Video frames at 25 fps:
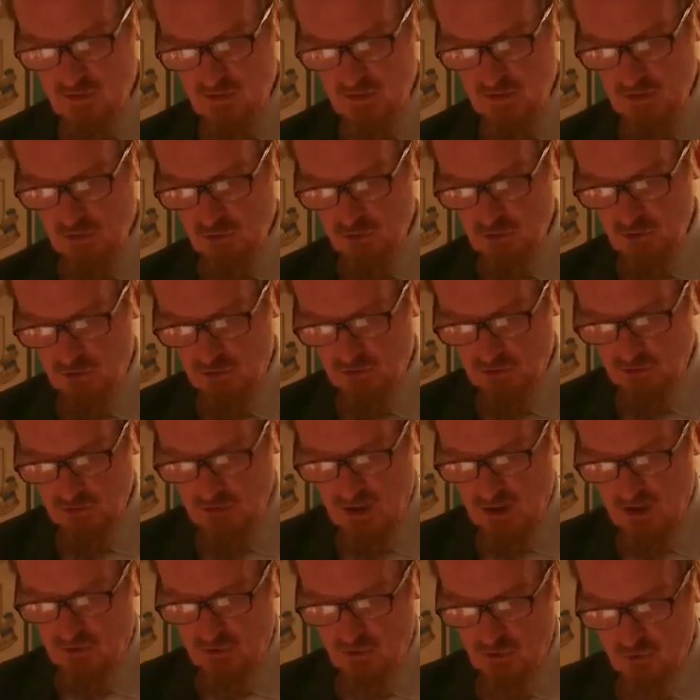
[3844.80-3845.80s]
theological
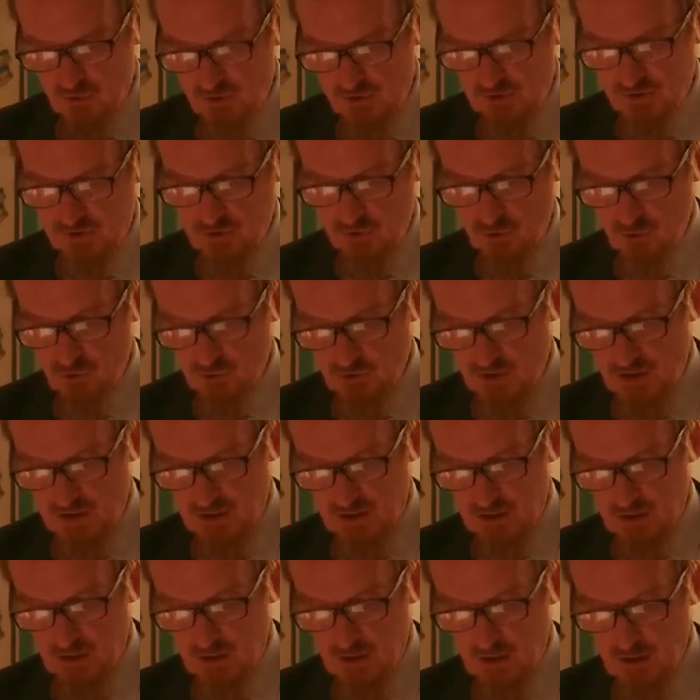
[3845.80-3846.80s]
and juridical
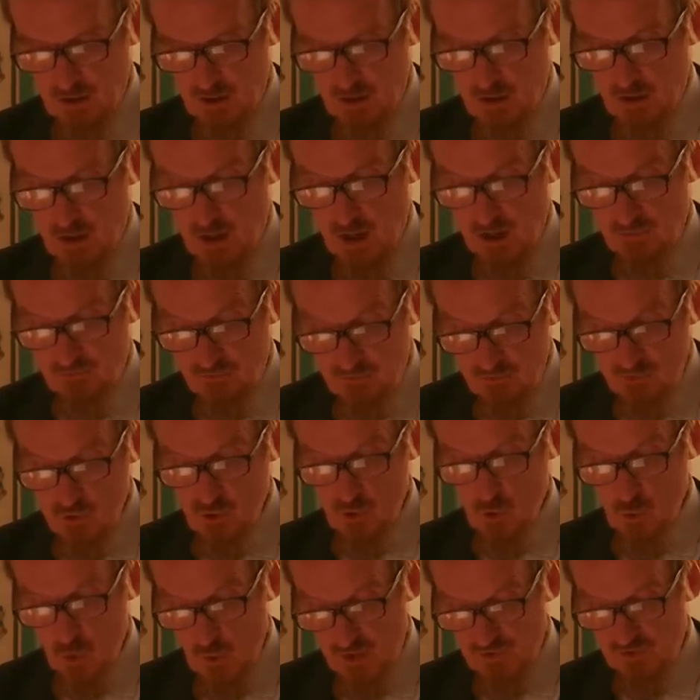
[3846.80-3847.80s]
training, and
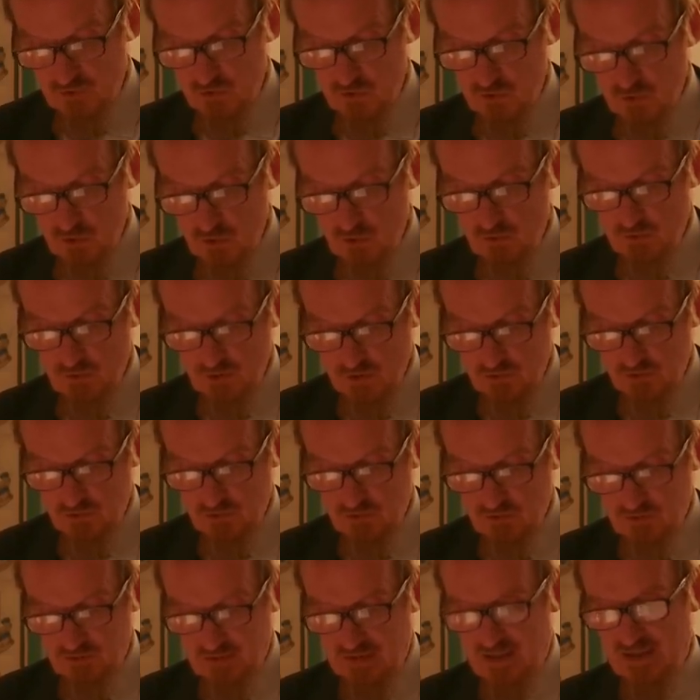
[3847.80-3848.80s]
few Western
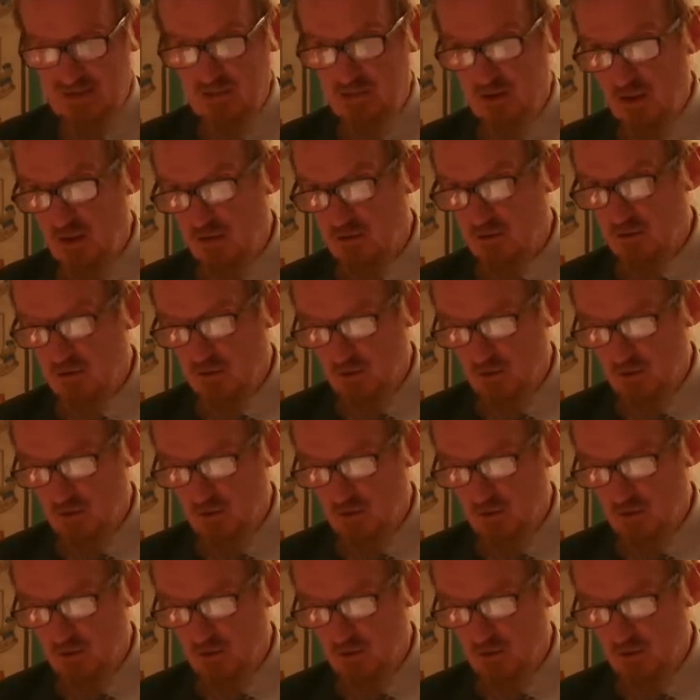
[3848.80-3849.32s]
universities can yet